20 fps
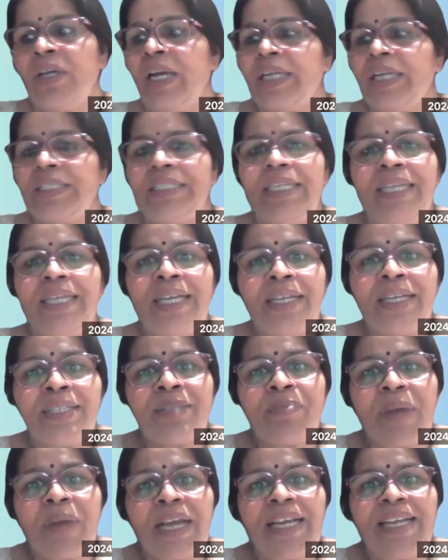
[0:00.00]
She
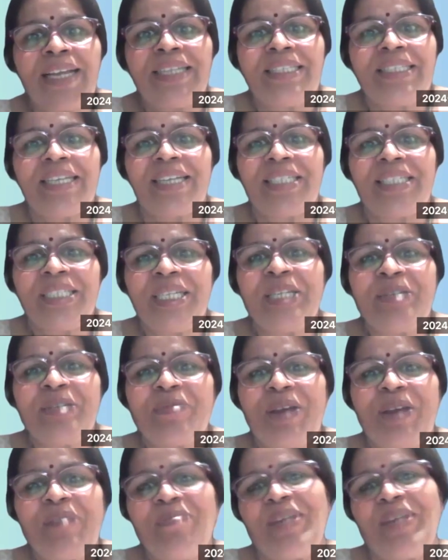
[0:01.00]
is my in charge. She is
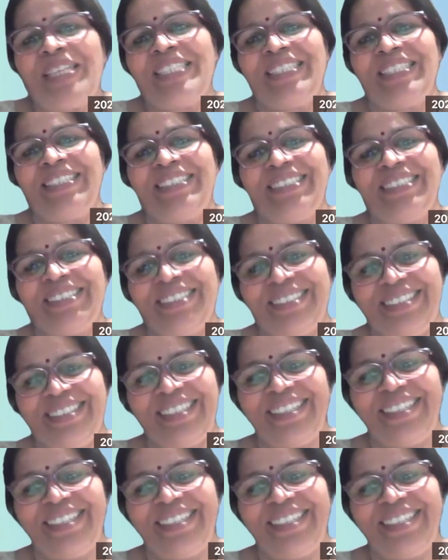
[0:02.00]
my best nurse.